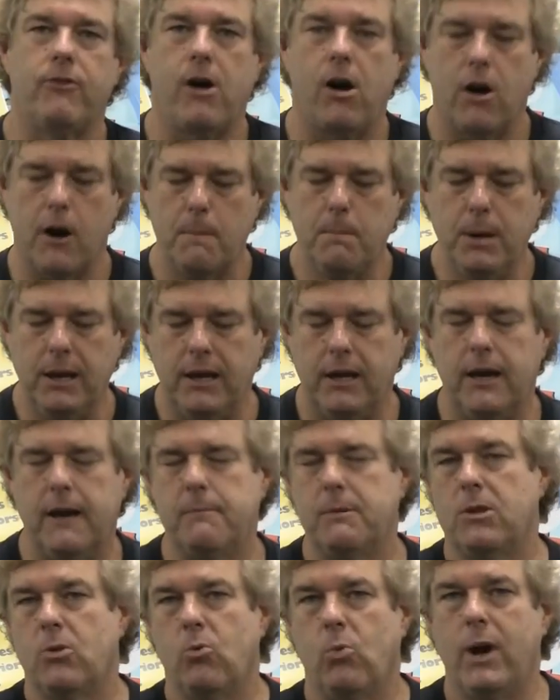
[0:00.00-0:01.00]
R P M
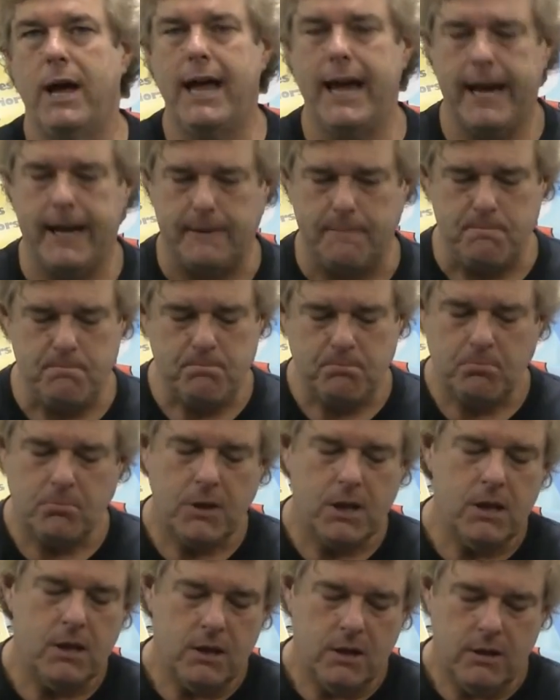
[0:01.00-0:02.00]
in the wagon,
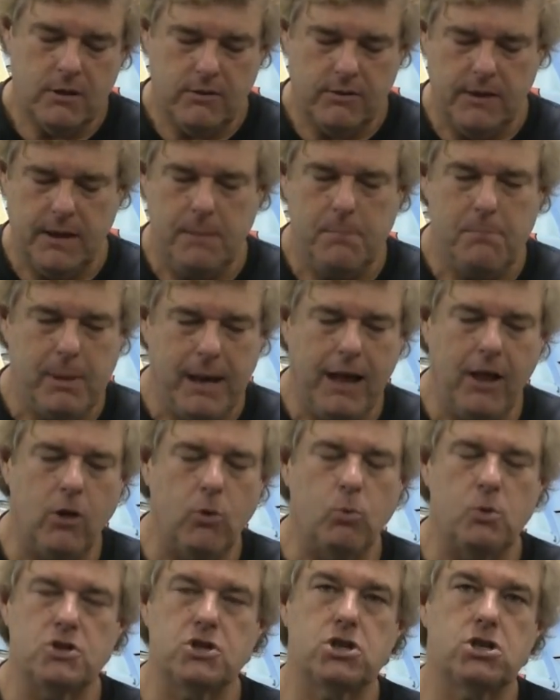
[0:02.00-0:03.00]
the belt
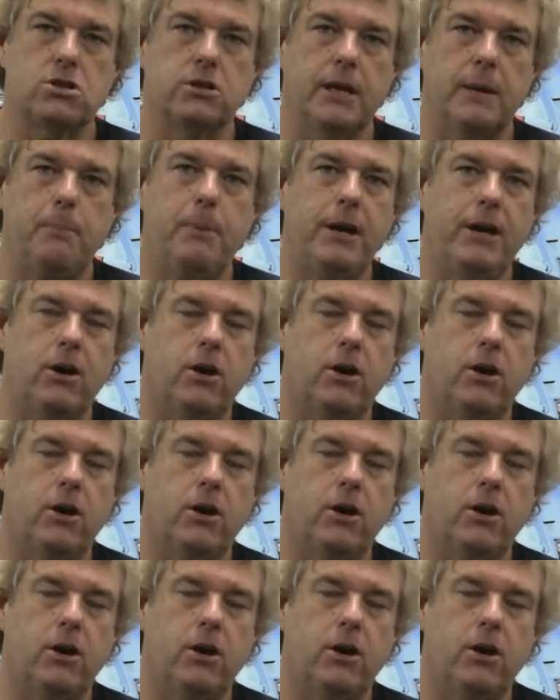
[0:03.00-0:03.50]
was slipping